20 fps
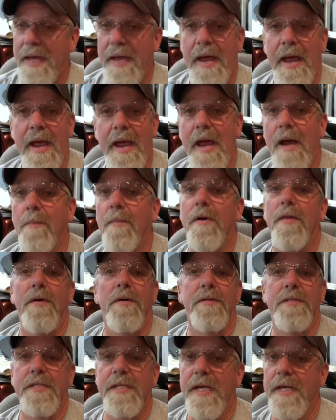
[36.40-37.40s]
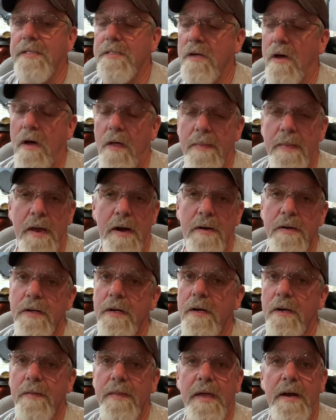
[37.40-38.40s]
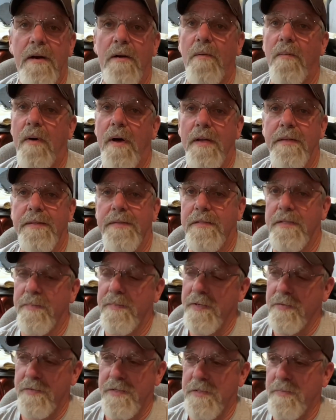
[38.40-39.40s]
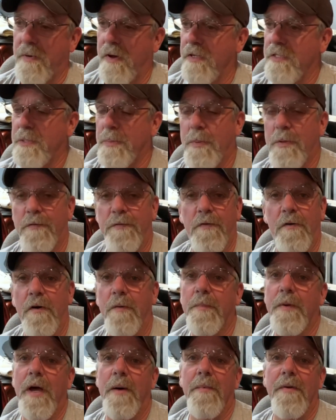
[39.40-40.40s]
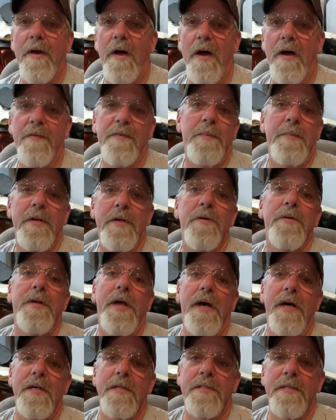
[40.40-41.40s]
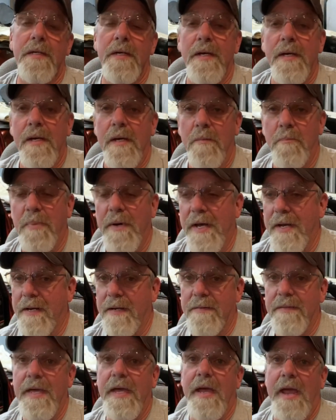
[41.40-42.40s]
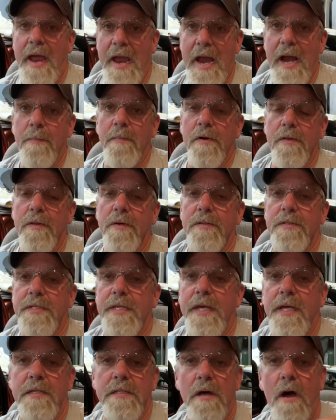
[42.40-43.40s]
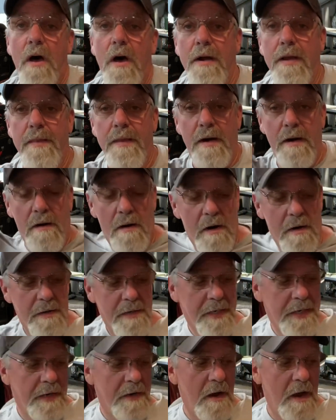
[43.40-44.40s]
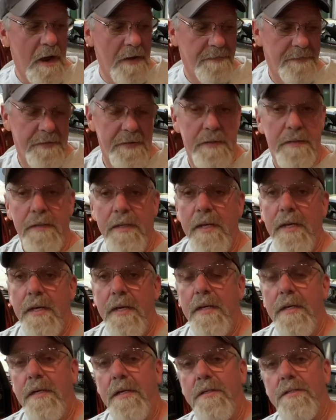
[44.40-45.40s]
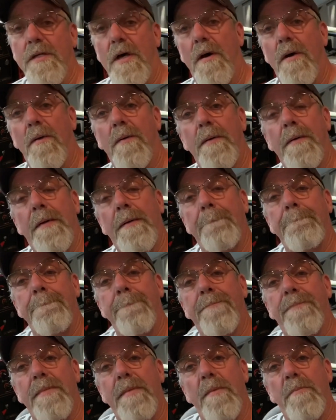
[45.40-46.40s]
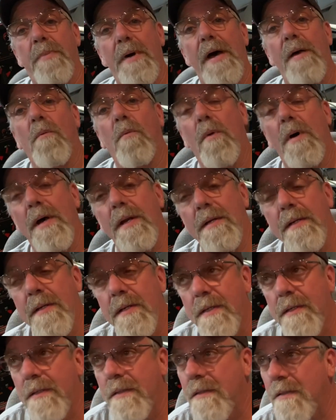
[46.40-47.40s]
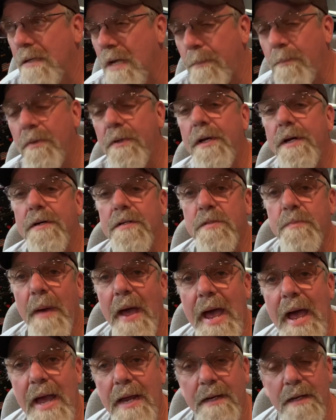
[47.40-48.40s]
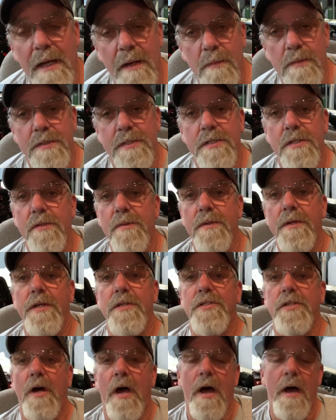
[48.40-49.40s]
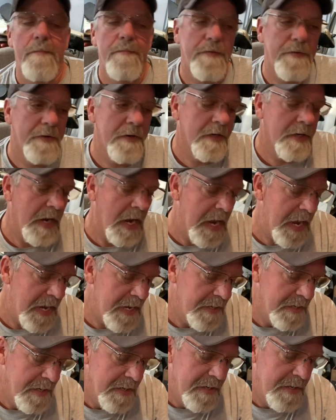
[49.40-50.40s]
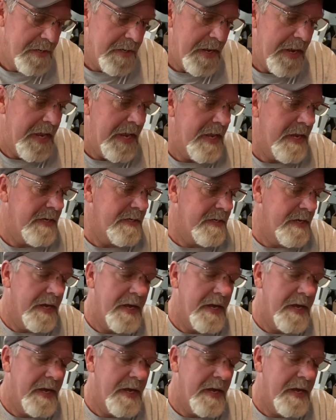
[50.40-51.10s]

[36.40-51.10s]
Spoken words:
hammer those things on there. You know, they don't want to be responsible for them coming off. I mean, who does? But they hammer those things on and they're hard to get off. And so, but a couple years back, I was doing a job for a guy and